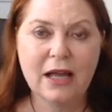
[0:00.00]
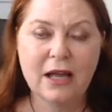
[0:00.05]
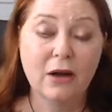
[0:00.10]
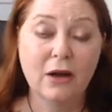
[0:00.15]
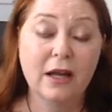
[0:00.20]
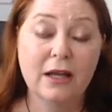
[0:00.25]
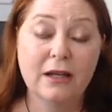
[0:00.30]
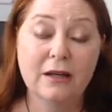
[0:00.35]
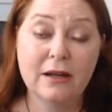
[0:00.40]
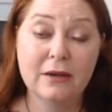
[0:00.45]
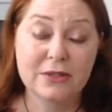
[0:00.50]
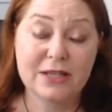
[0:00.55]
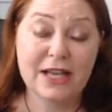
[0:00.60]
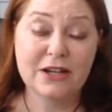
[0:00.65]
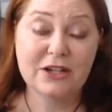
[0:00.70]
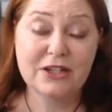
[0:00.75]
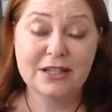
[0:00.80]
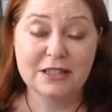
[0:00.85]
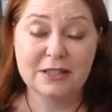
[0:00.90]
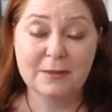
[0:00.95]
and it was
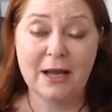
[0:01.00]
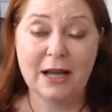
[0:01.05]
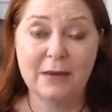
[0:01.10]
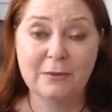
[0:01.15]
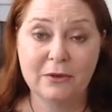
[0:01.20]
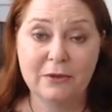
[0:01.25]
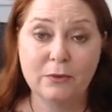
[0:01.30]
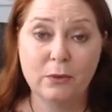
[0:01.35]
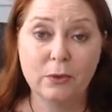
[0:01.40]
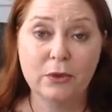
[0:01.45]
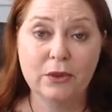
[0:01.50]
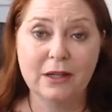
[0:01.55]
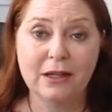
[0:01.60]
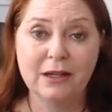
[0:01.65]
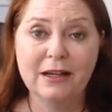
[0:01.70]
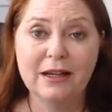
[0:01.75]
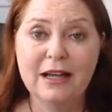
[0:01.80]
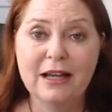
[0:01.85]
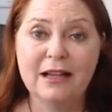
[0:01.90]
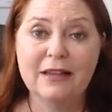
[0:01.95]
actually the Department of
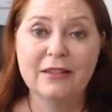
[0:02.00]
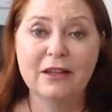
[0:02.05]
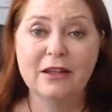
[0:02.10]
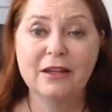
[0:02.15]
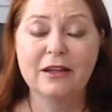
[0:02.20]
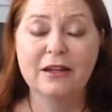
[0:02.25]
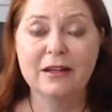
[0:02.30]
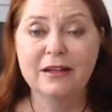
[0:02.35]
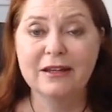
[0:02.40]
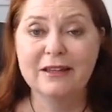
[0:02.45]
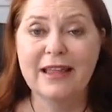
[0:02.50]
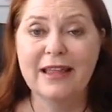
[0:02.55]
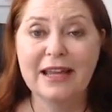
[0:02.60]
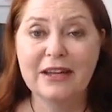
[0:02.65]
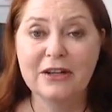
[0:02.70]
Water, they